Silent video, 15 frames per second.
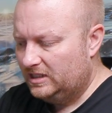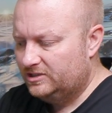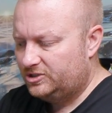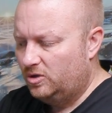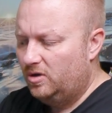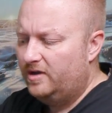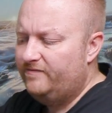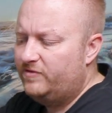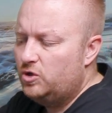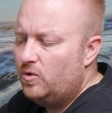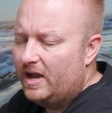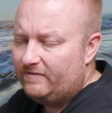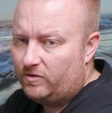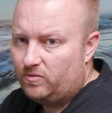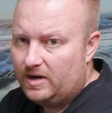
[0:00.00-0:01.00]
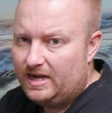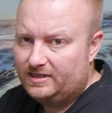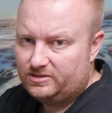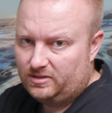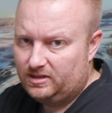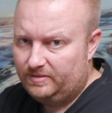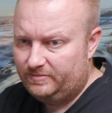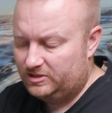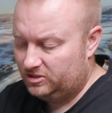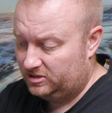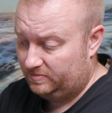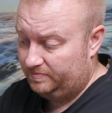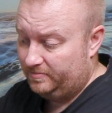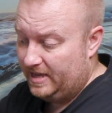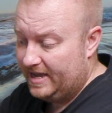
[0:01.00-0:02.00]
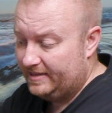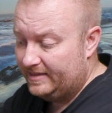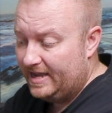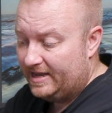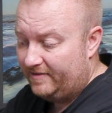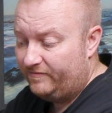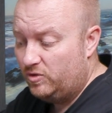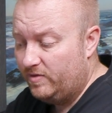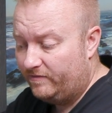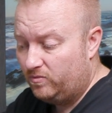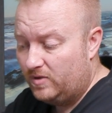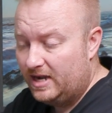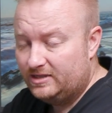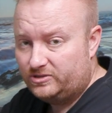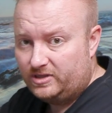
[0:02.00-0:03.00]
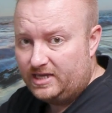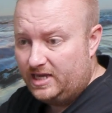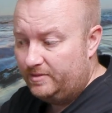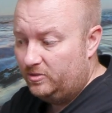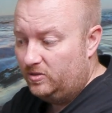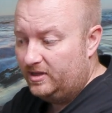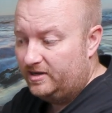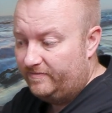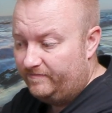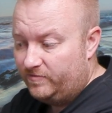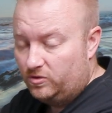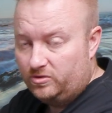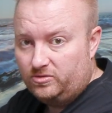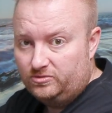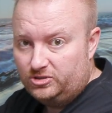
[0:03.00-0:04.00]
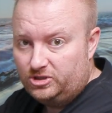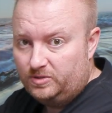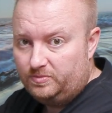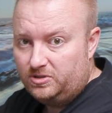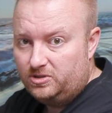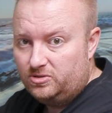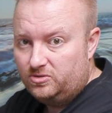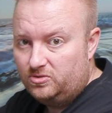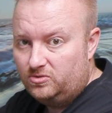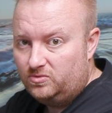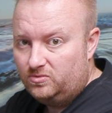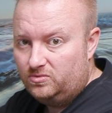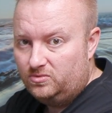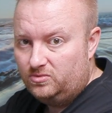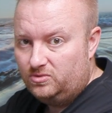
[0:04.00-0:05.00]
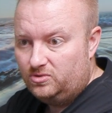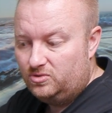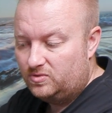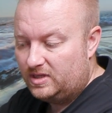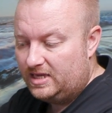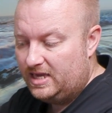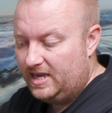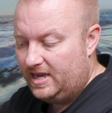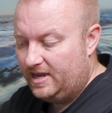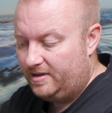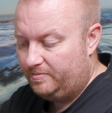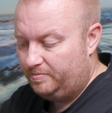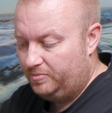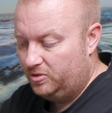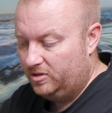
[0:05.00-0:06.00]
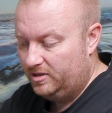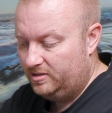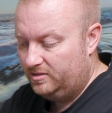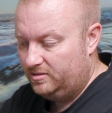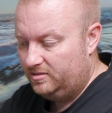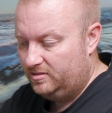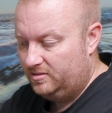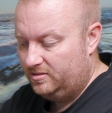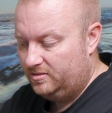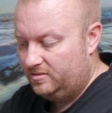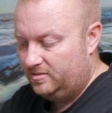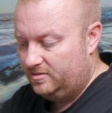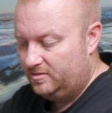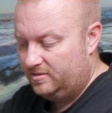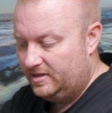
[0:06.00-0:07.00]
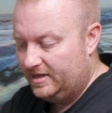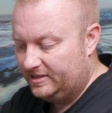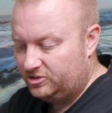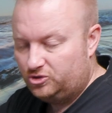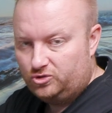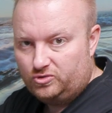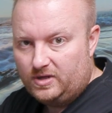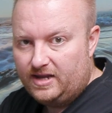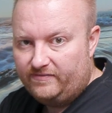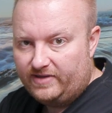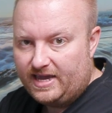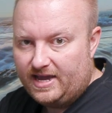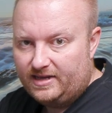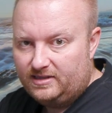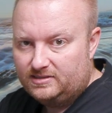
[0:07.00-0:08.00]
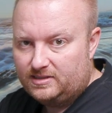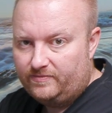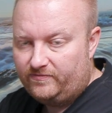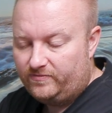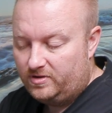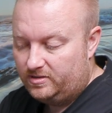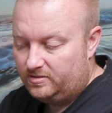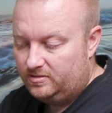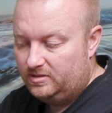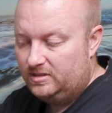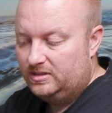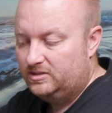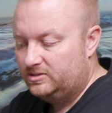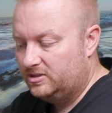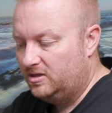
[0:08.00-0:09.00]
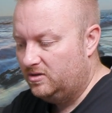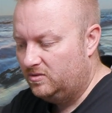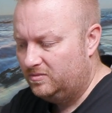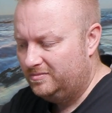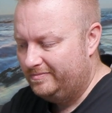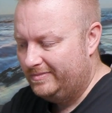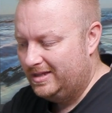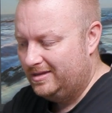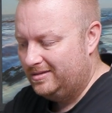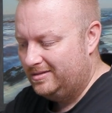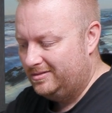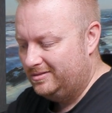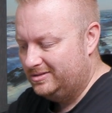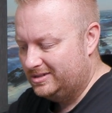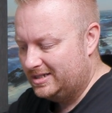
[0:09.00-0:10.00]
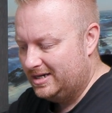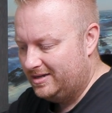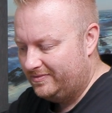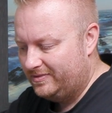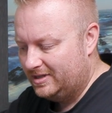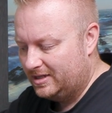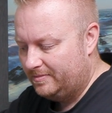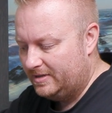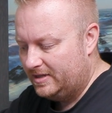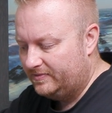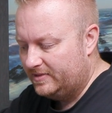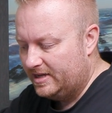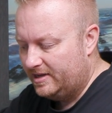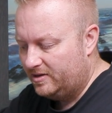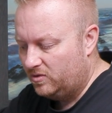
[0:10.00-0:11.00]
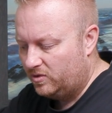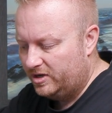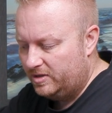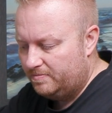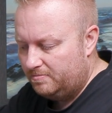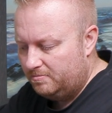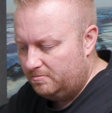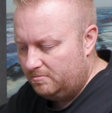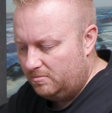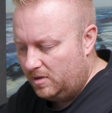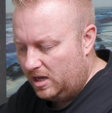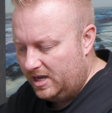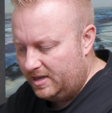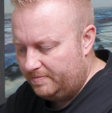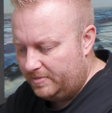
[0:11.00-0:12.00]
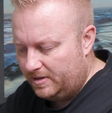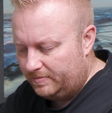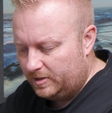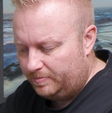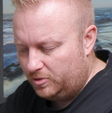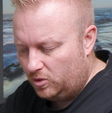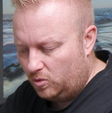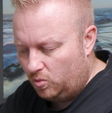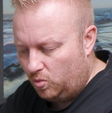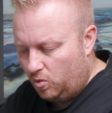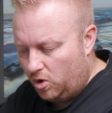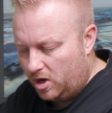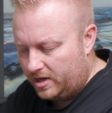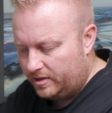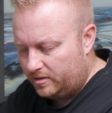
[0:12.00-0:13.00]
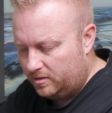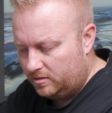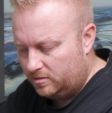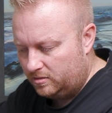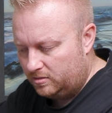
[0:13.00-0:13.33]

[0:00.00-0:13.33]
So if you have a riser, let me just add that. If you have a riser cable and a vertical GPU, you can't put extra drive caddies up front. So you just got to think about that. Or you might be able to put one.